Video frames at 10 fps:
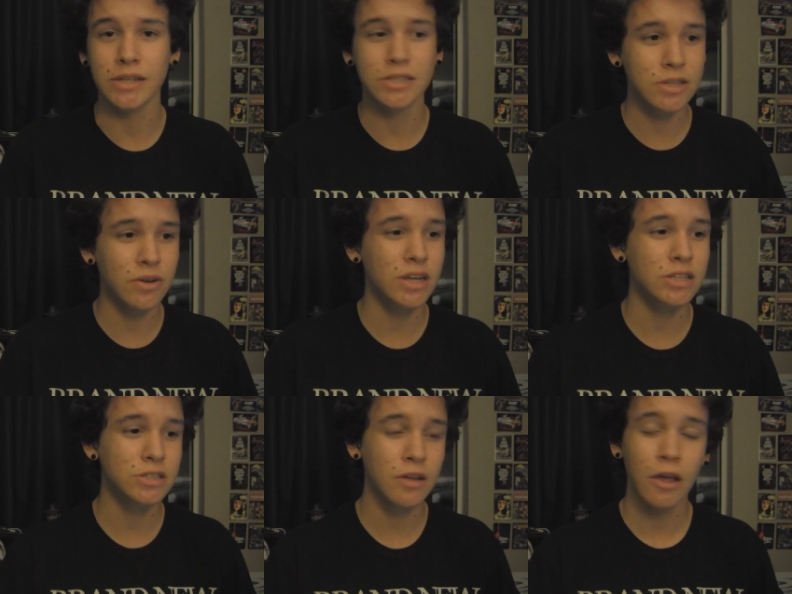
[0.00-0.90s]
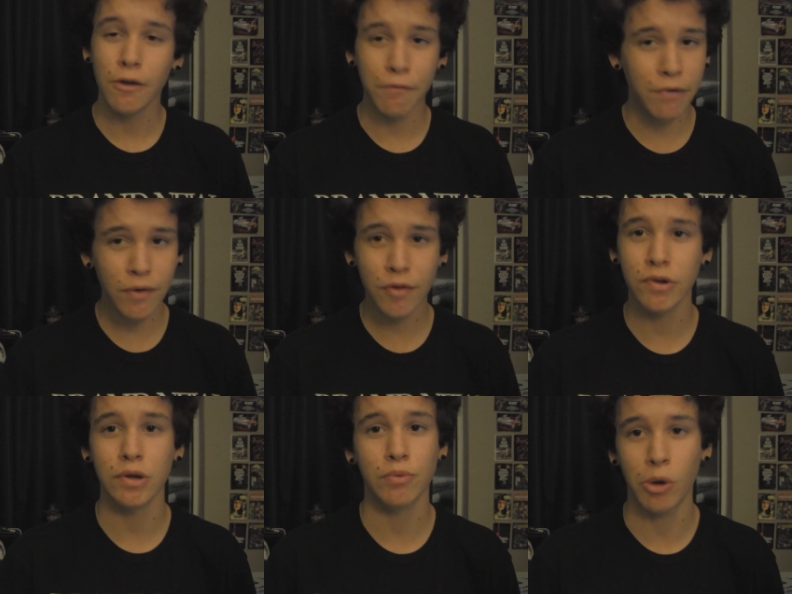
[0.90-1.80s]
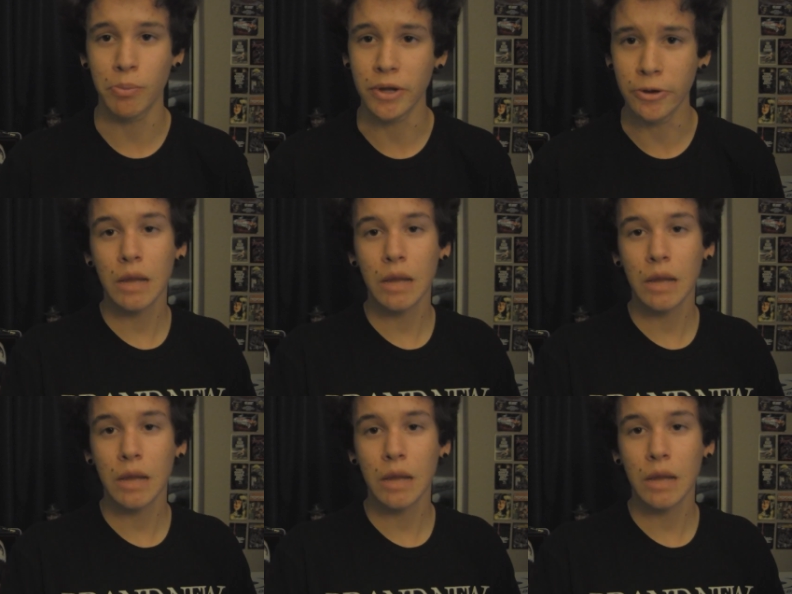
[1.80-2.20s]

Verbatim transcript: It's still, it's very, very well made.